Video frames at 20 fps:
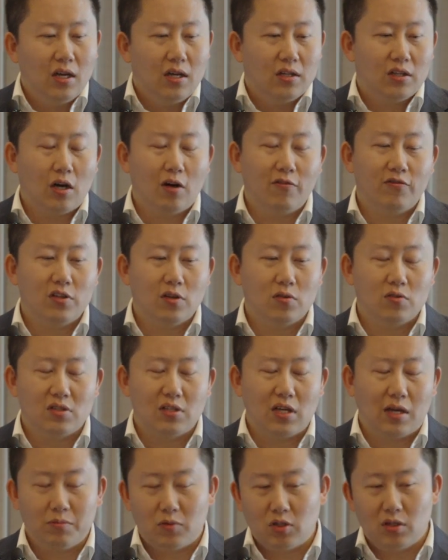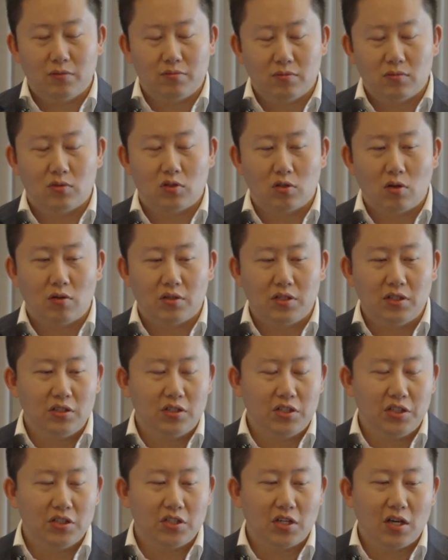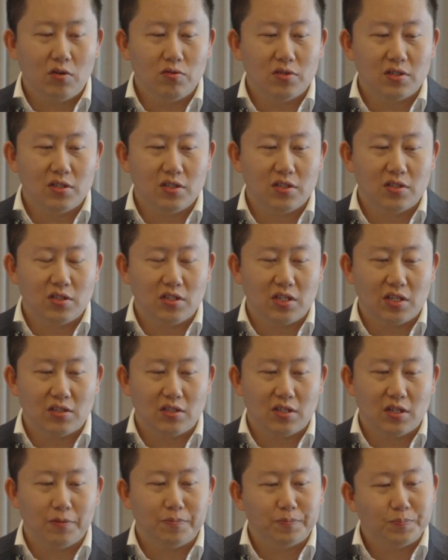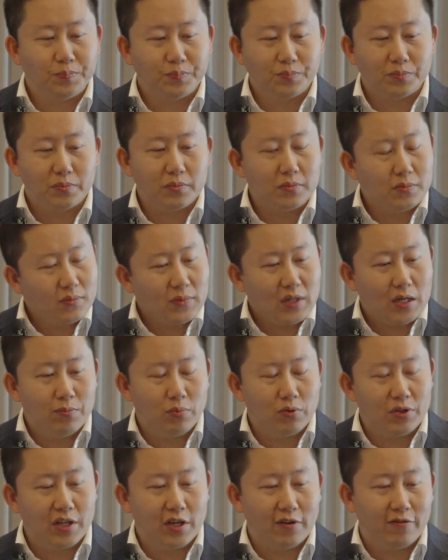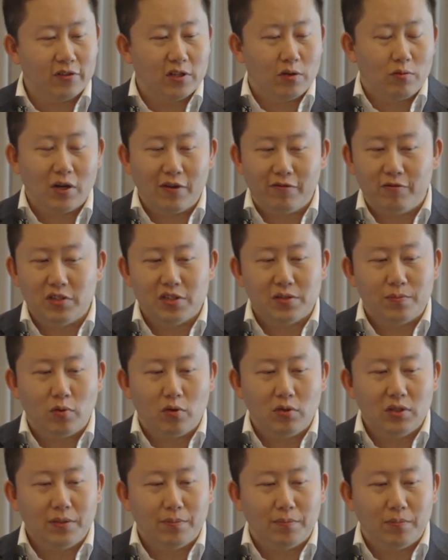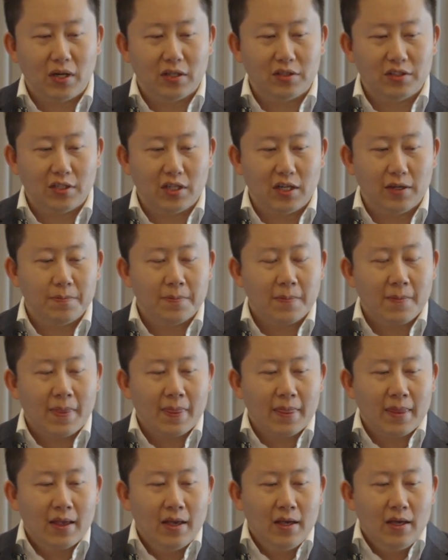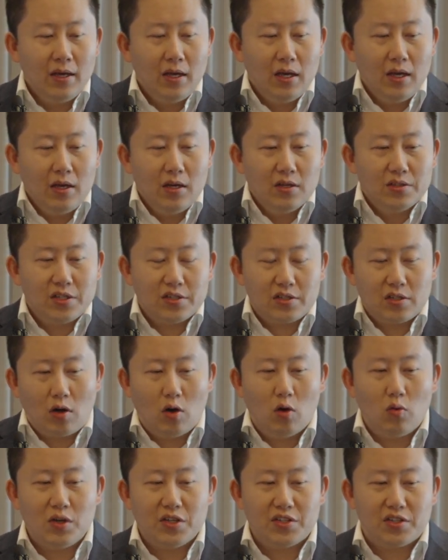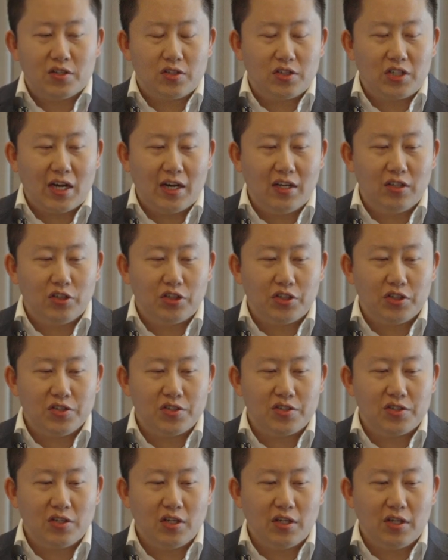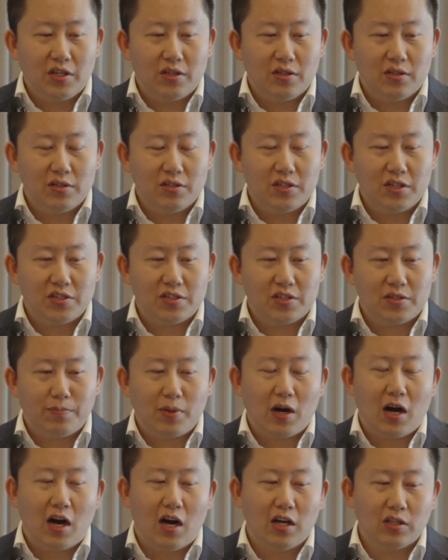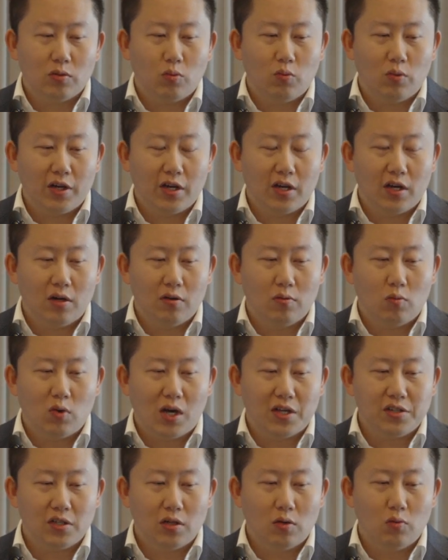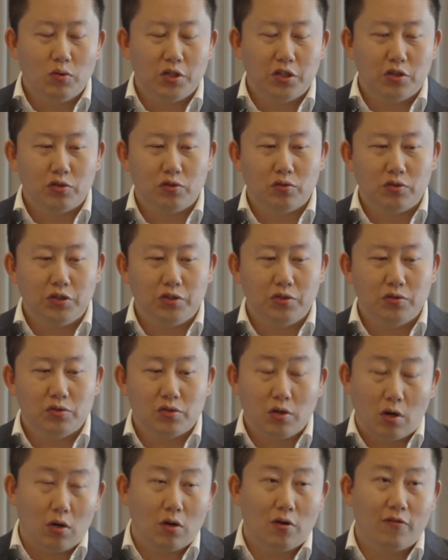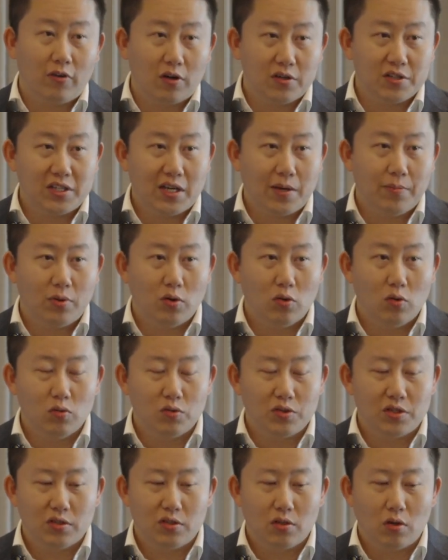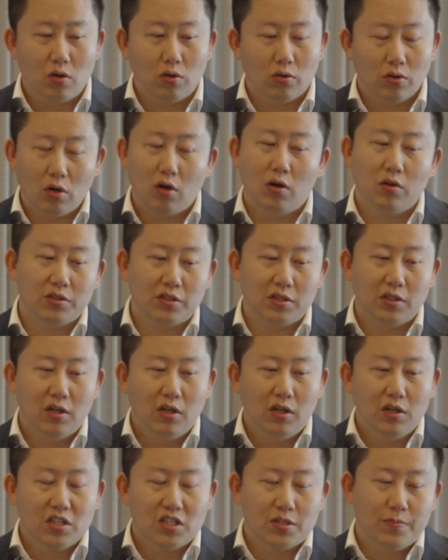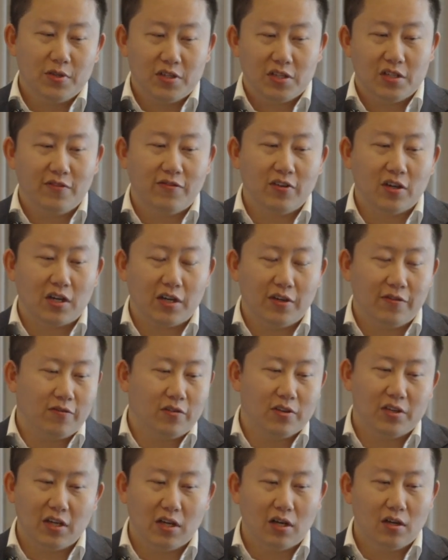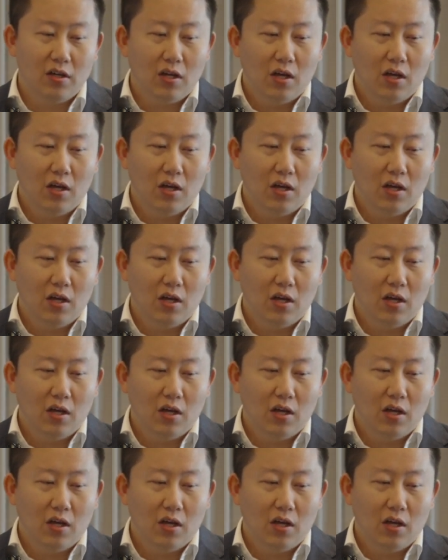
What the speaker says: None of those I'm going to talk in details. It's just put there for the reference point. But there's always challenges in this part whether we should use all of our samples or not, specifically for the